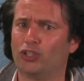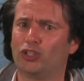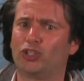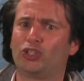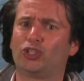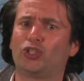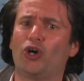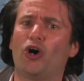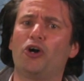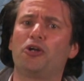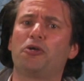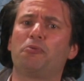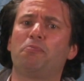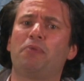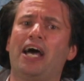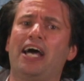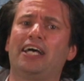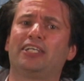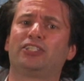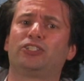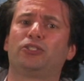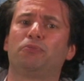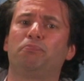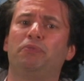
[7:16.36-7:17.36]
the sodium
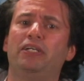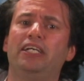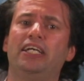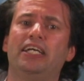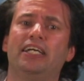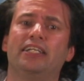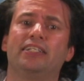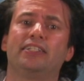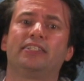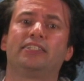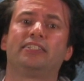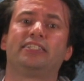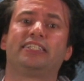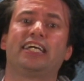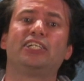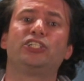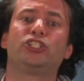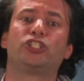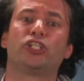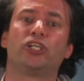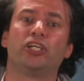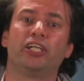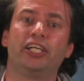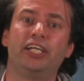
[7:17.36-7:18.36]
has to be
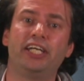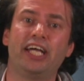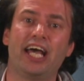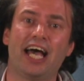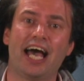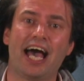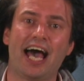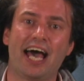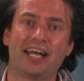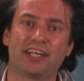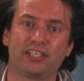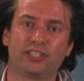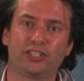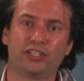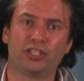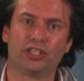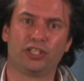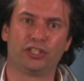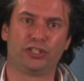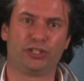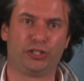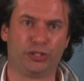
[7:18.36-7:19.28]
intentionally added